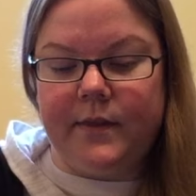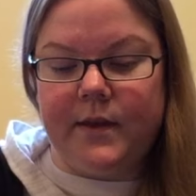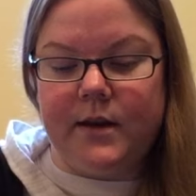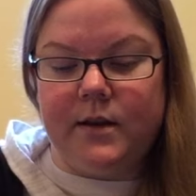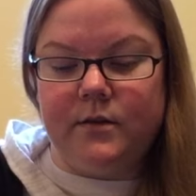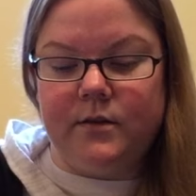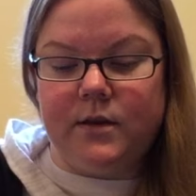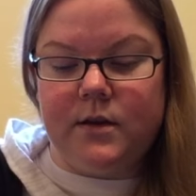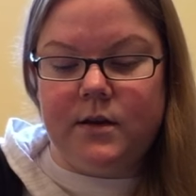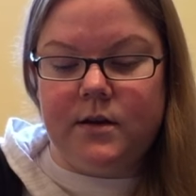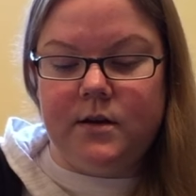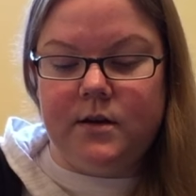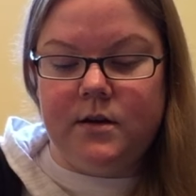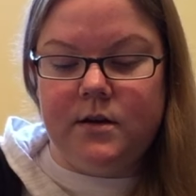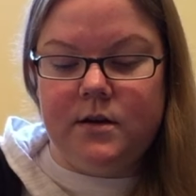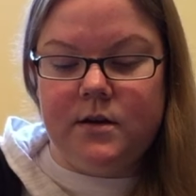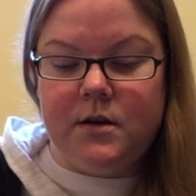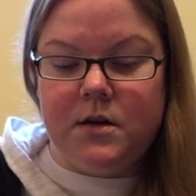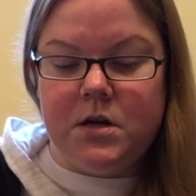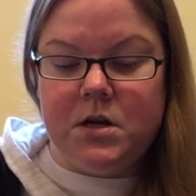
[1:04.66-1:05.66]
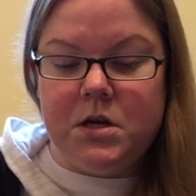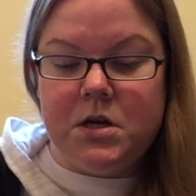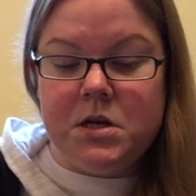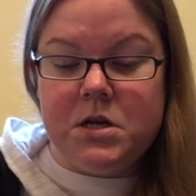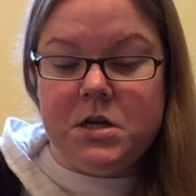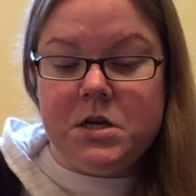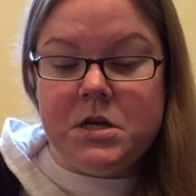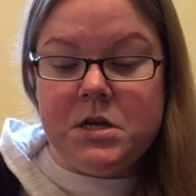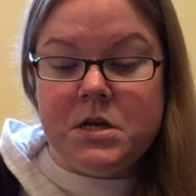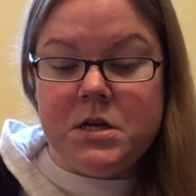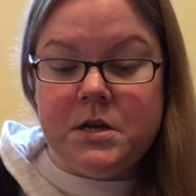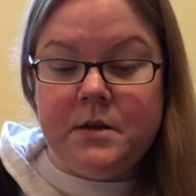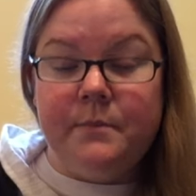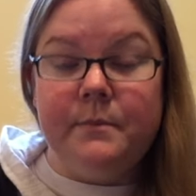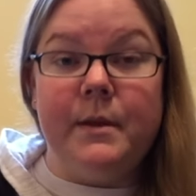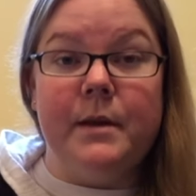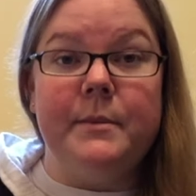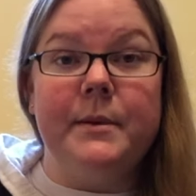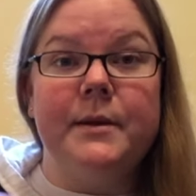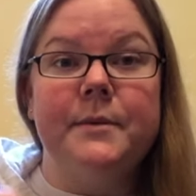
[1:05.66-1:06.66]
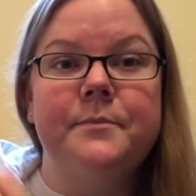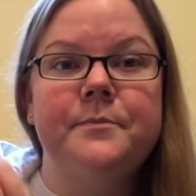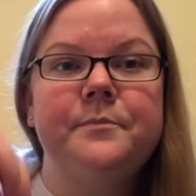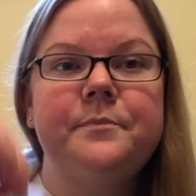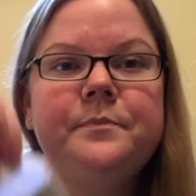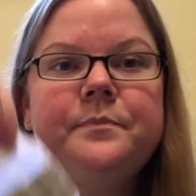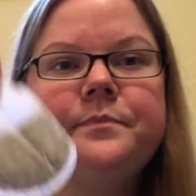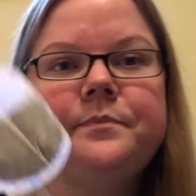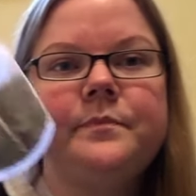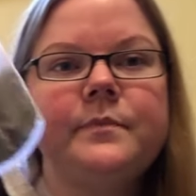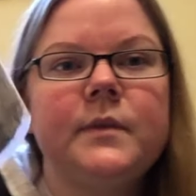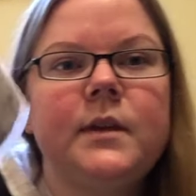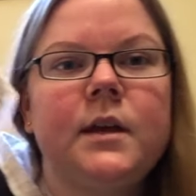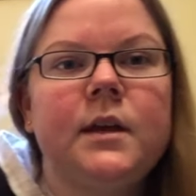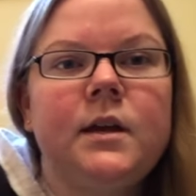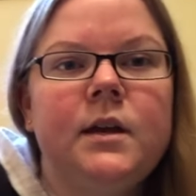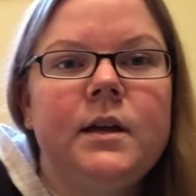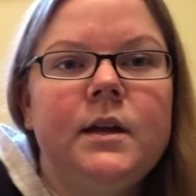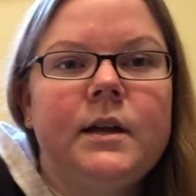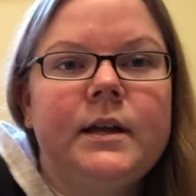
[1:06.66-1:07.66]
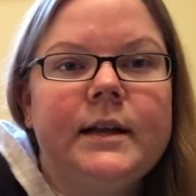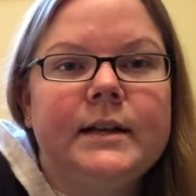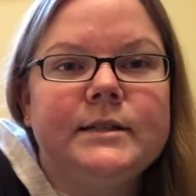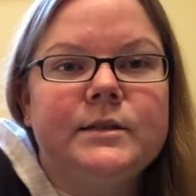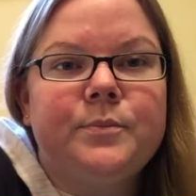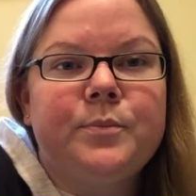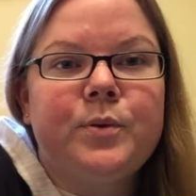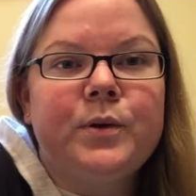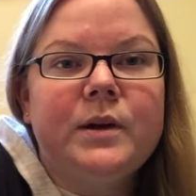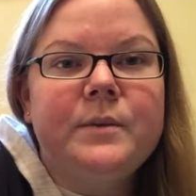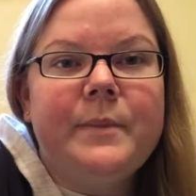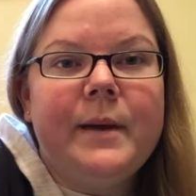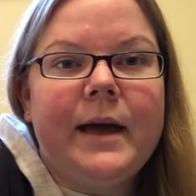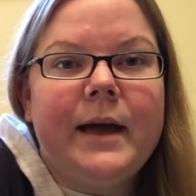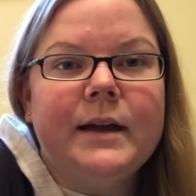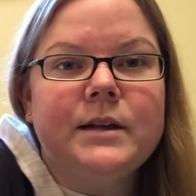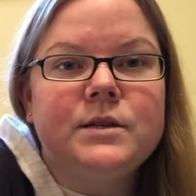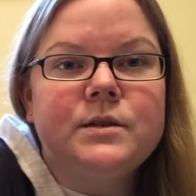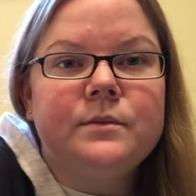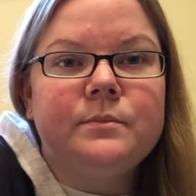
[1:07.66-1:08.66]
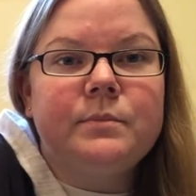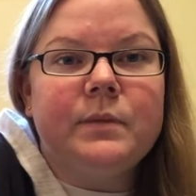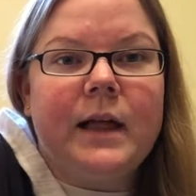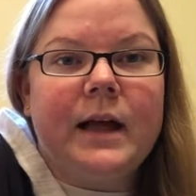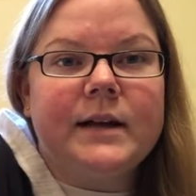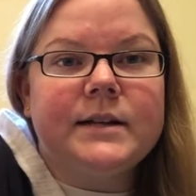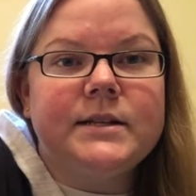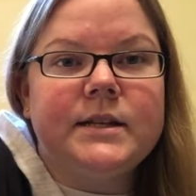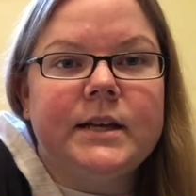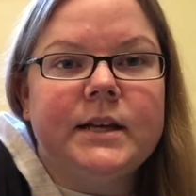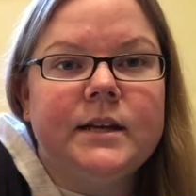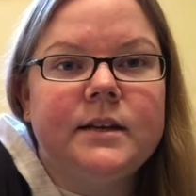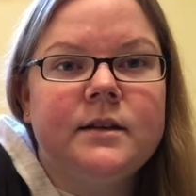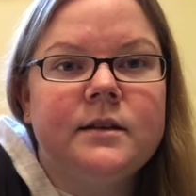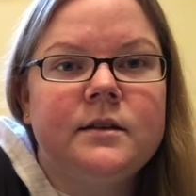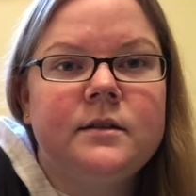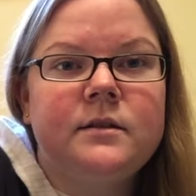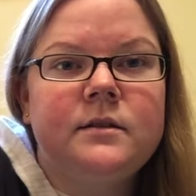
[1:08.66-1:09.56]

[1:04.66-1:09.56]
that out there, maybe. It's a pre-bagged black tea.